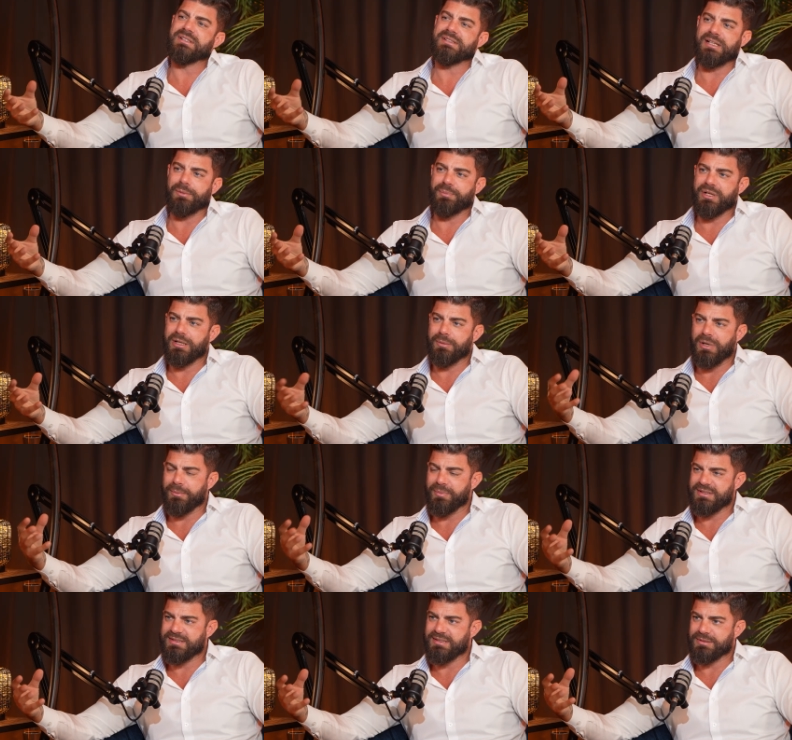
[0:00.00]
is helping in my
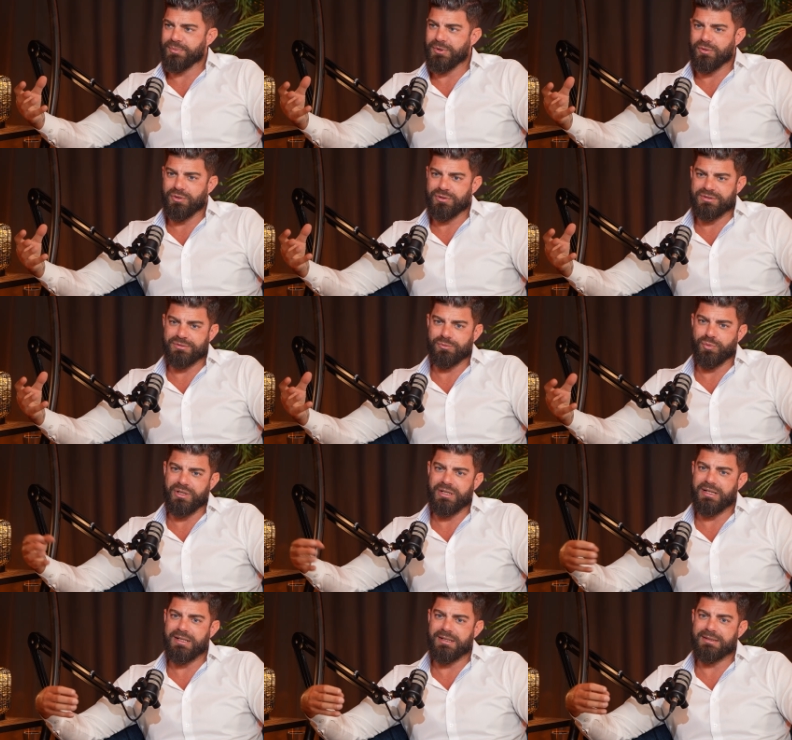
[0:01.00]
business because we
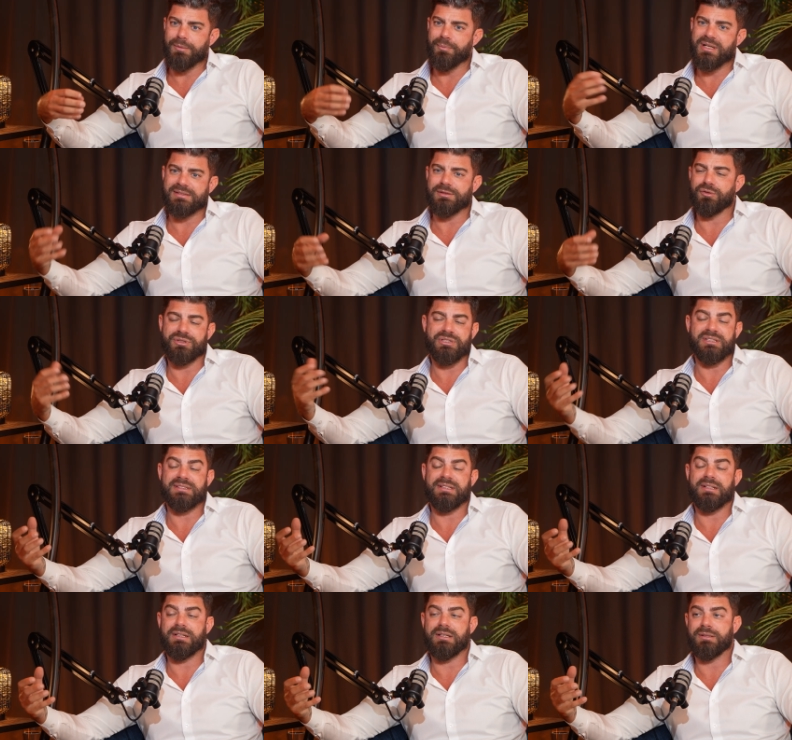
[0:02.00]
need the best
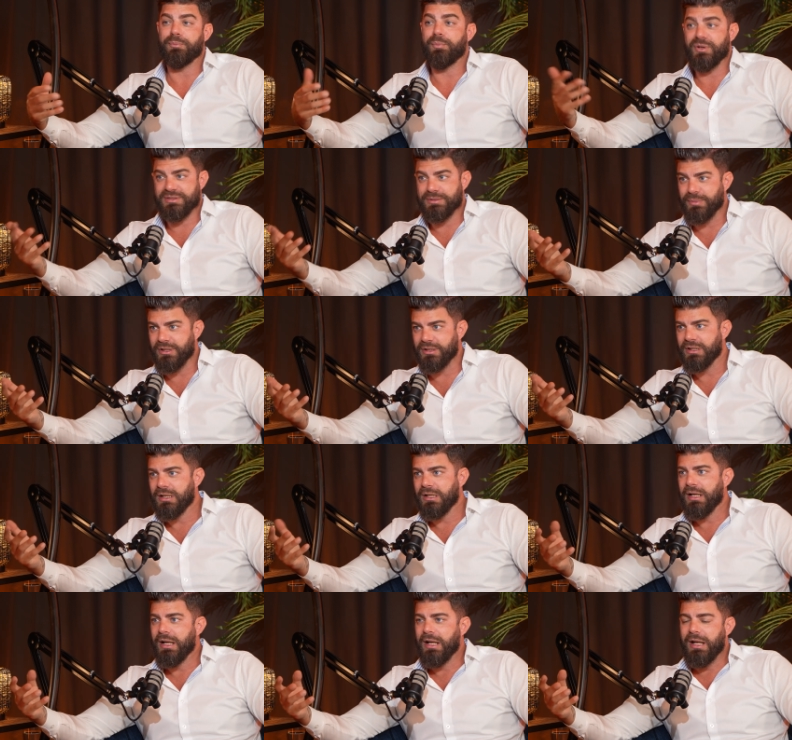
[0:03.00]
logistic possible.
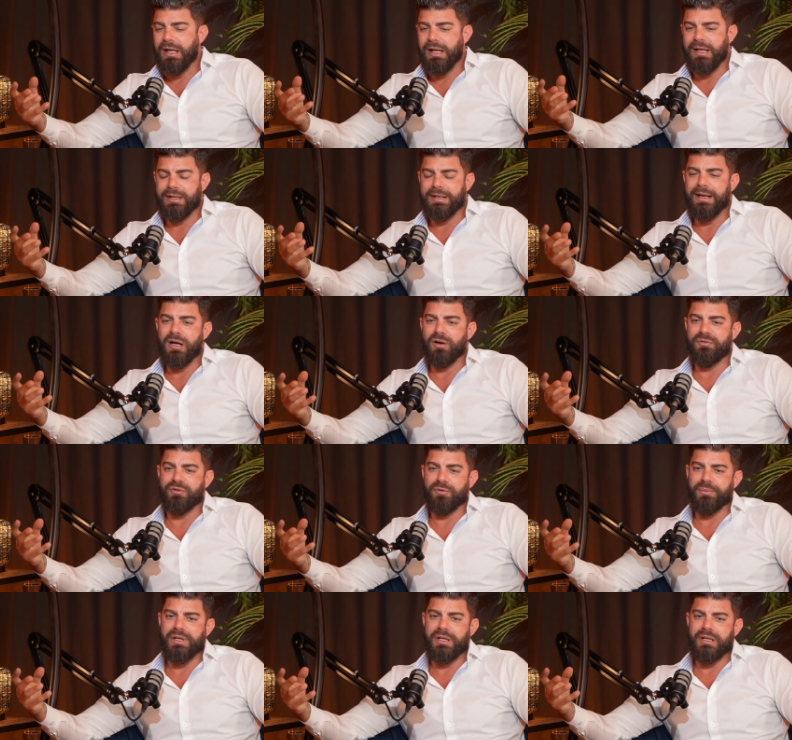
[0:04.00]
And now
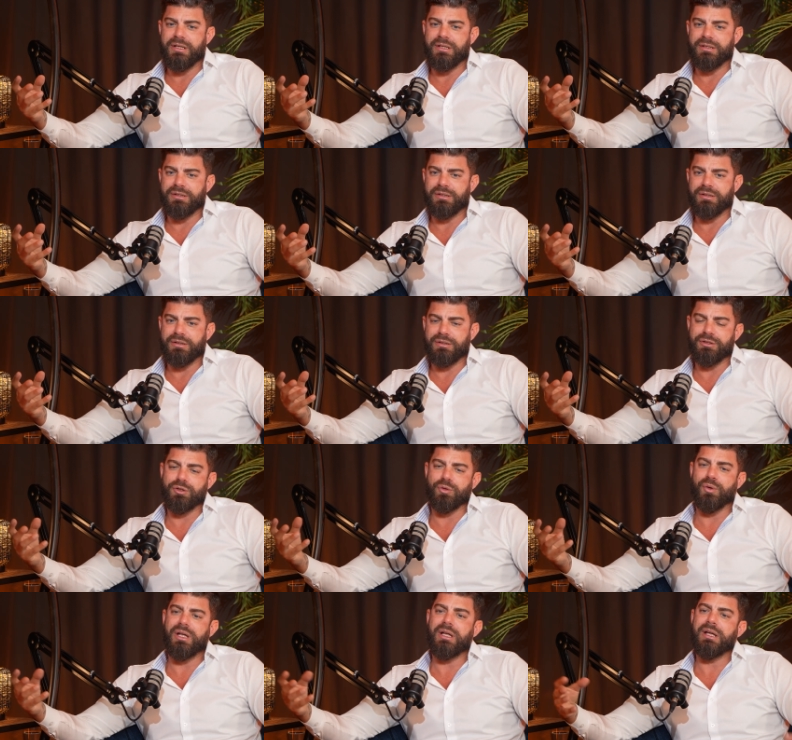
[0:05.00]
for me,
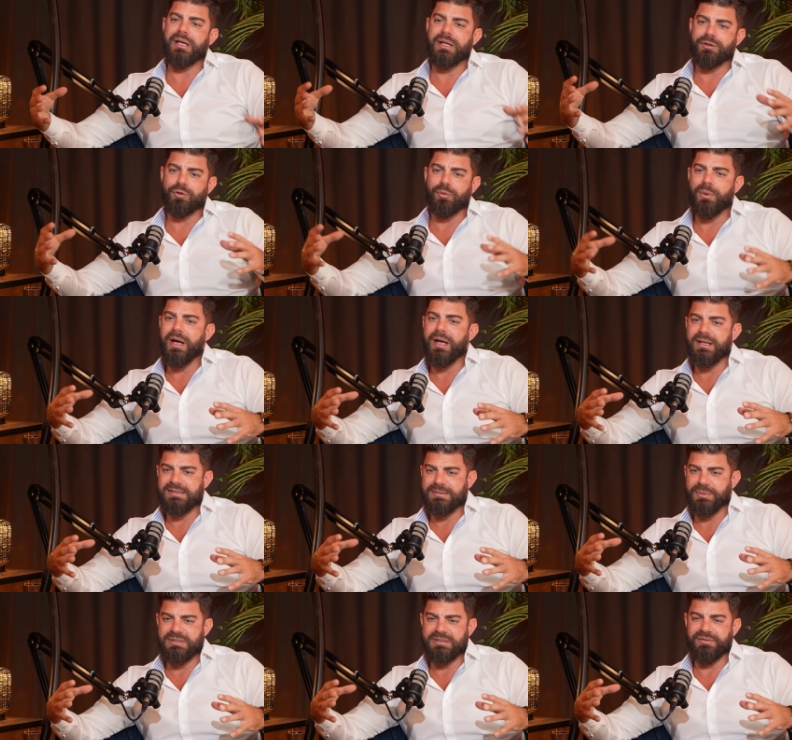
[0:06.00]
UAE and Dubai and
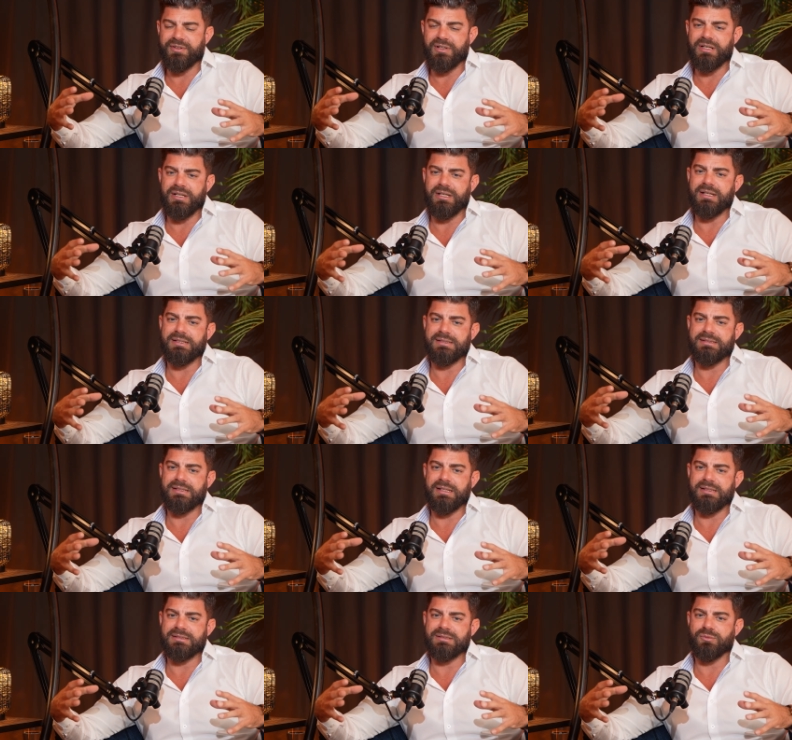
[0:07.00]
specifically
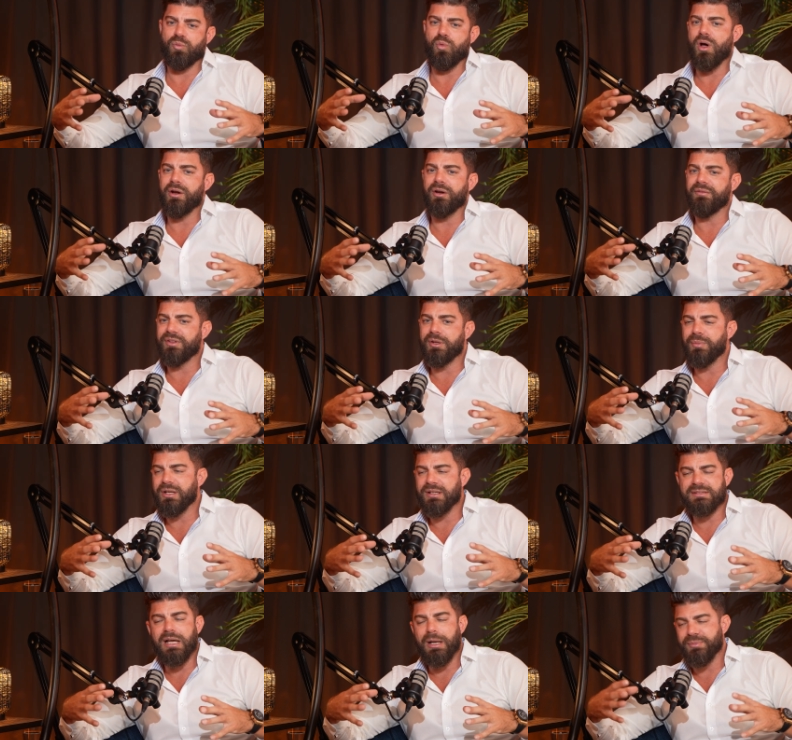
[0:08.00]
is one of the
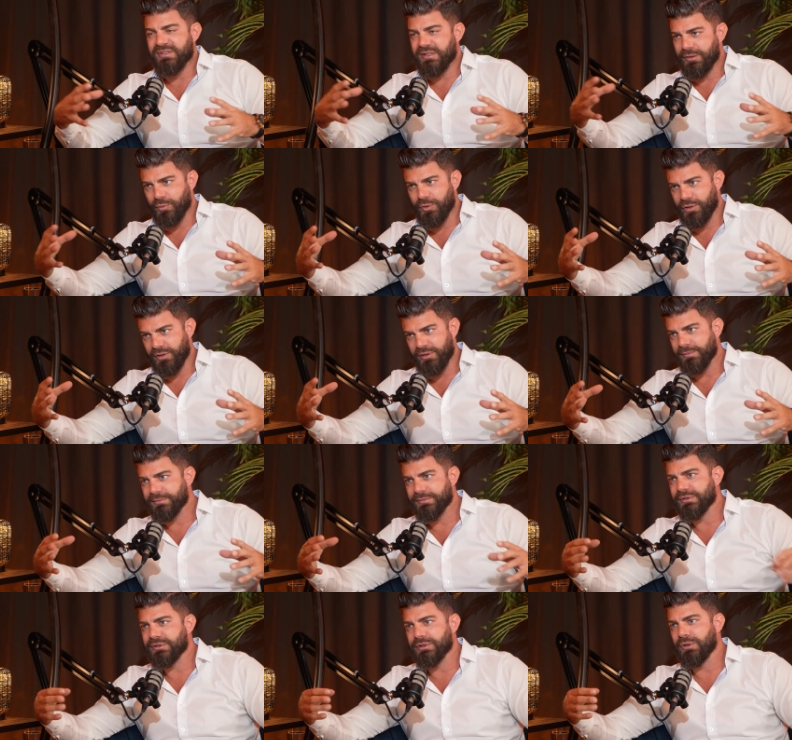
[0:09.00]
biggest hubs in the world.
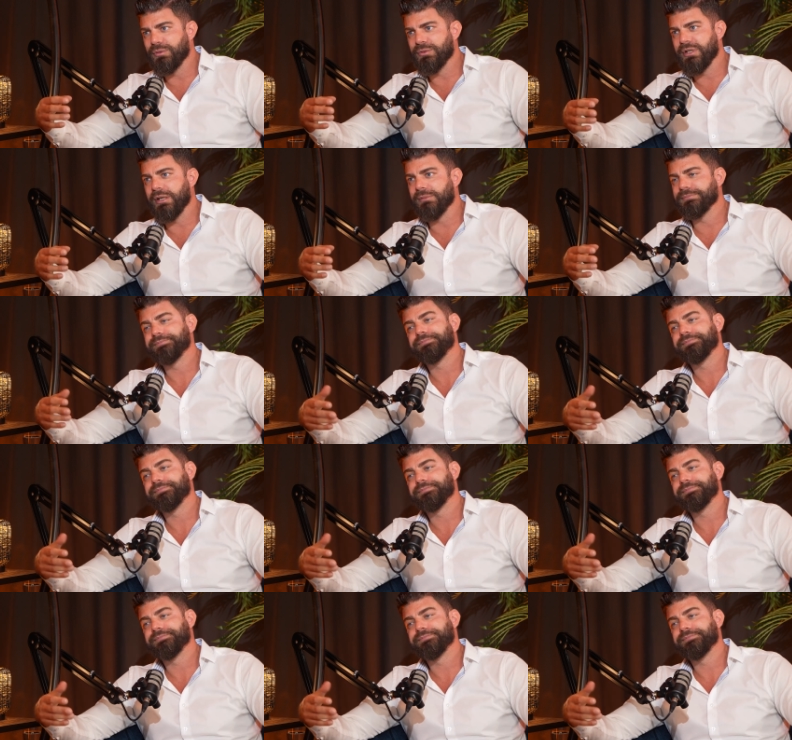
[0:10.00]
So yeah.